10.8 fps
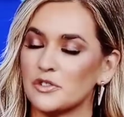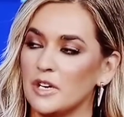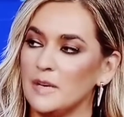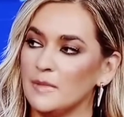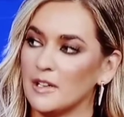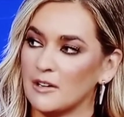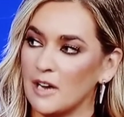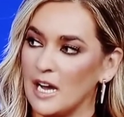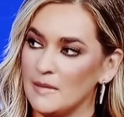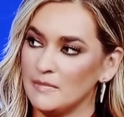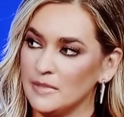extreme the
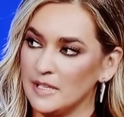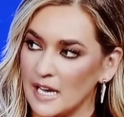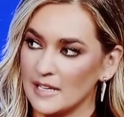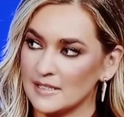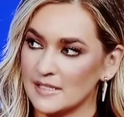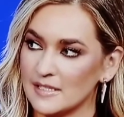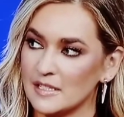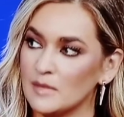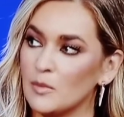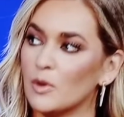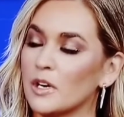crime gets,
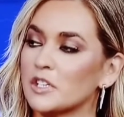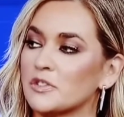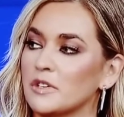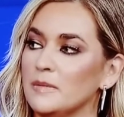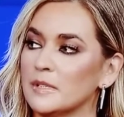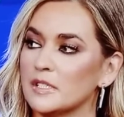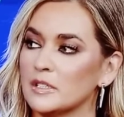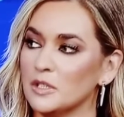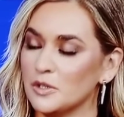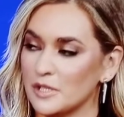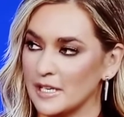the more extreme the
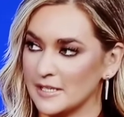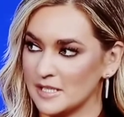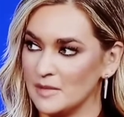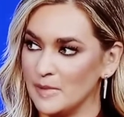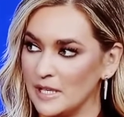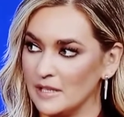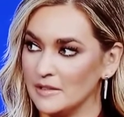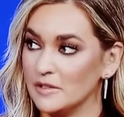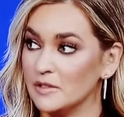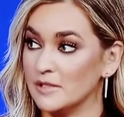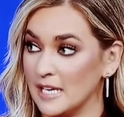solution has to be
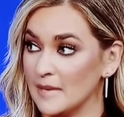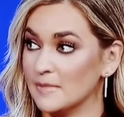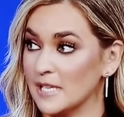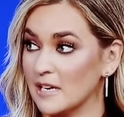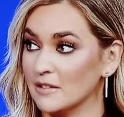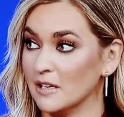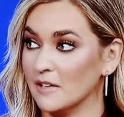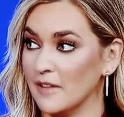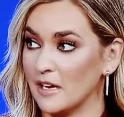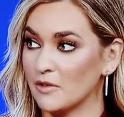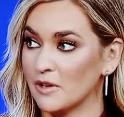to tamp down
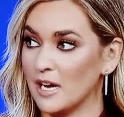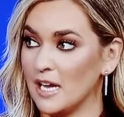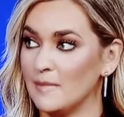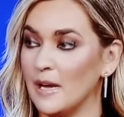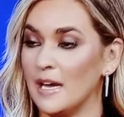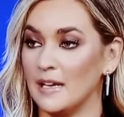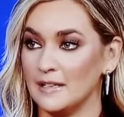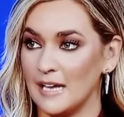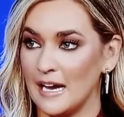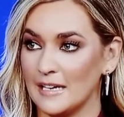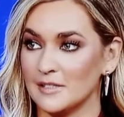on that crime.
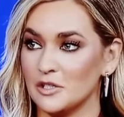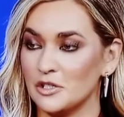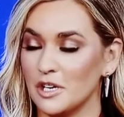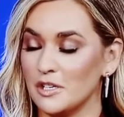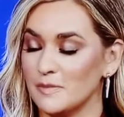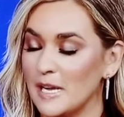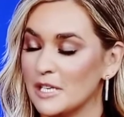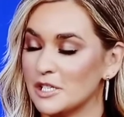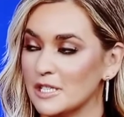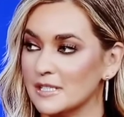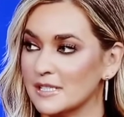And as the judge
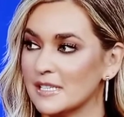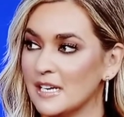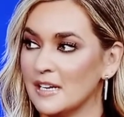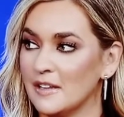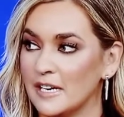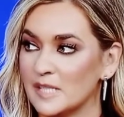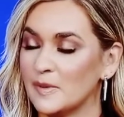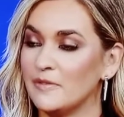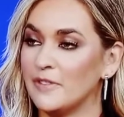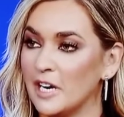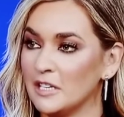mentions, there has
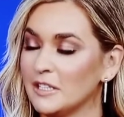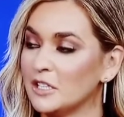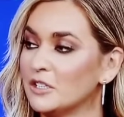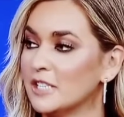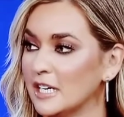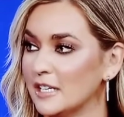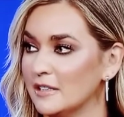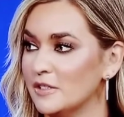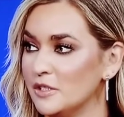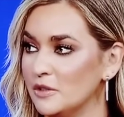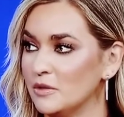been very little
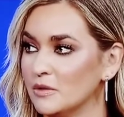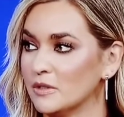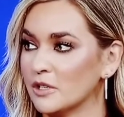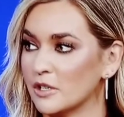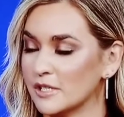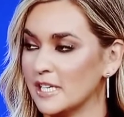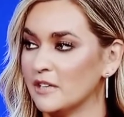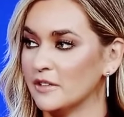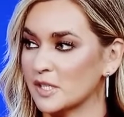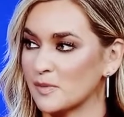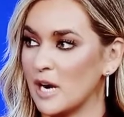done to
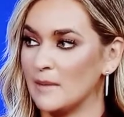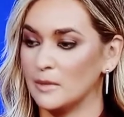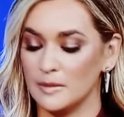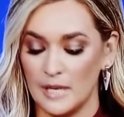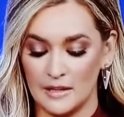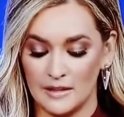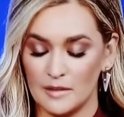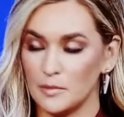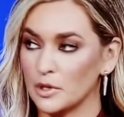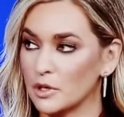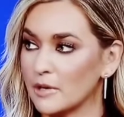curtail this problem, and the
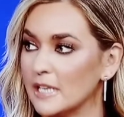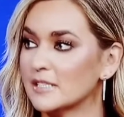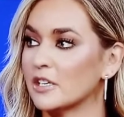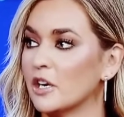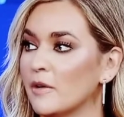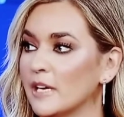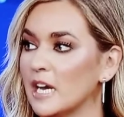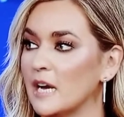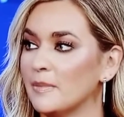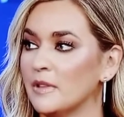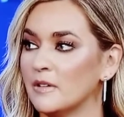murder rates are going
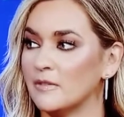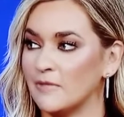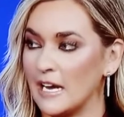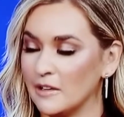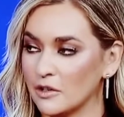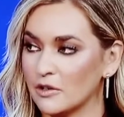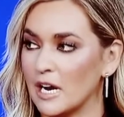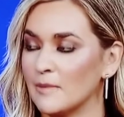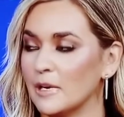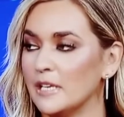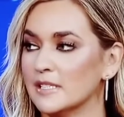up, the violent
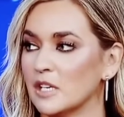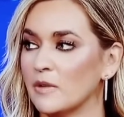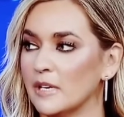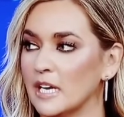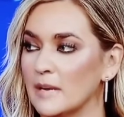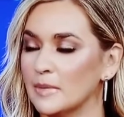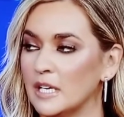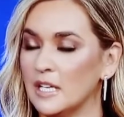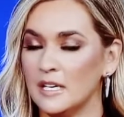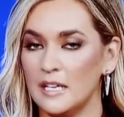crime rate is going up